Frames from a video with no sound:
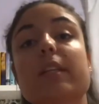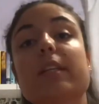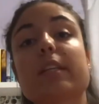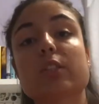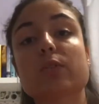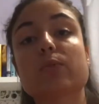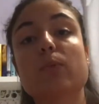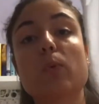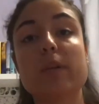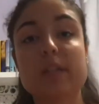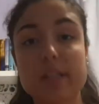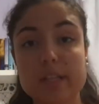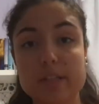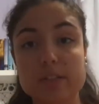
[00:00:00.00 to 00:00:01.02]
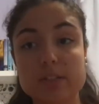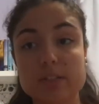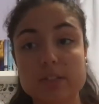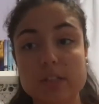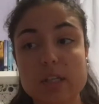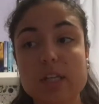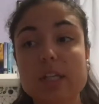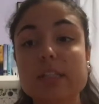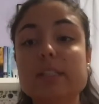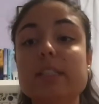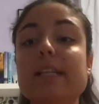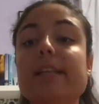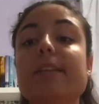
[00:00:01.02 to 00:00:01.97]
the next 4 years
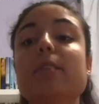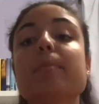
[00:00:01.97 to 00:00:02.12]
to either